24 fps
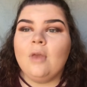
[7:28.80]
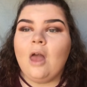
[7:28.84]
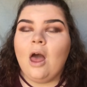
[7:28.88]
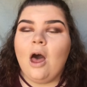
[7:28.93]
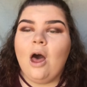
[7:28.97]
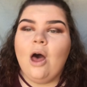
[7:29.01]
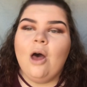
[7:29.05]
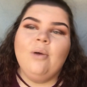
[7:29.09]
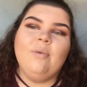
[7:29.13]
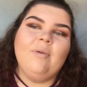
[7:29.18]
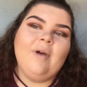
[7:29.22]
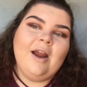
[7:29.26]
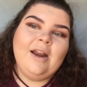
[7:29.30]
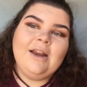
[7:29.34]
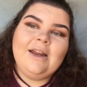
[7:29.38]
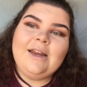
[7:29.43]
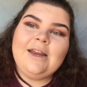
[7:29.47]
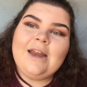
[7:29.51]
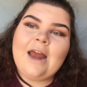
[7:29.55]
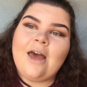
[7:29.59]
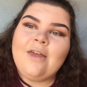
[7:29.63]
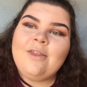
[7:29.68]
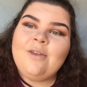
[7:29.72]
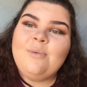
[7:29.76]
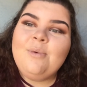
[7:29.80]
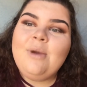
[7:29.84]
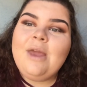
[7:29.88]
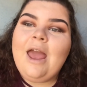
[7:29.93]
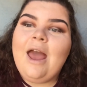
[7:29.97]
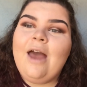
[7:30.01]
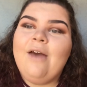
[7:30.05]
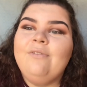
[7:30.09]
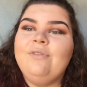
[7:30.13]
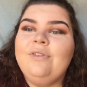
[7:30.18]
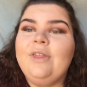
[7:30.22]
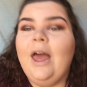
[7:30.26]
Alrighty, now that we
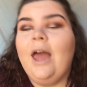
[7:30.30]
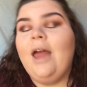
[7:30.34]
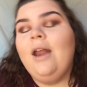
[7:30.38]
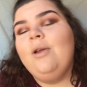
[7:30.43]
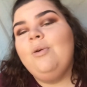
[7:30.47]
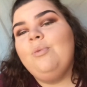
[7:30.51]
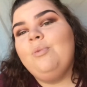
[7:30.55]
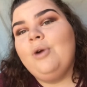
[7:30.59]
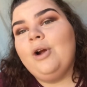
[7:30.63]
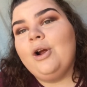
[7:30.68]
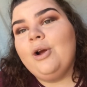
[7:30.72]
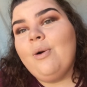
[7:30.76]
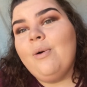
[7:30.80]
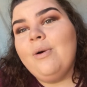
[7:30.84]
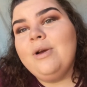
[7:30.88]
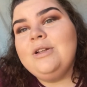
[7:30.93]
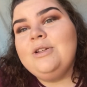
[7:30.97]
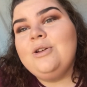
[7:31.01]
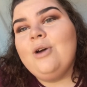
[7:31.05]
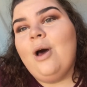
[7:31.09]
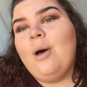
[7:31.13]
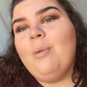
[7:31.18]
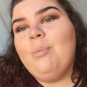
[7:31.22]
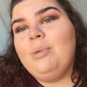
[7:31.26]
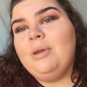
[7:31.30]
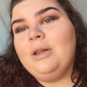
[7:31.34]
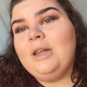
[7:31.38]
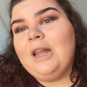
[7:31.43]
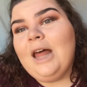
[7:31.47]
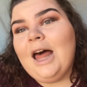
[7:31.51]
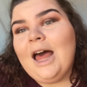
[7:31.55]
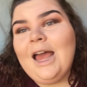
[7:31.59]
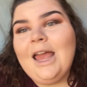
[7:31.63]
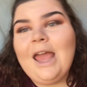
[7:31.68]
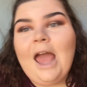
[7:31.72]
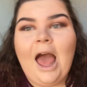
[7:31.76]
have that, we're going to
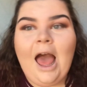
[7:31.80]
apply